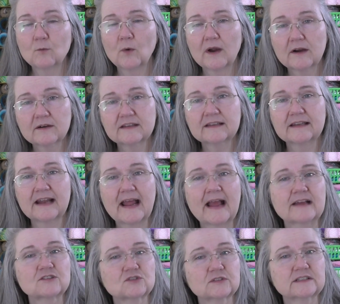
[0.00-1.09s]
where did it
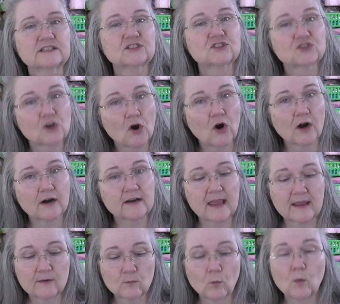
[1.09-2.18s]
actually start
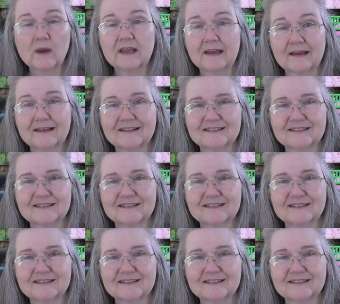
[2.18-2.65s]
and when?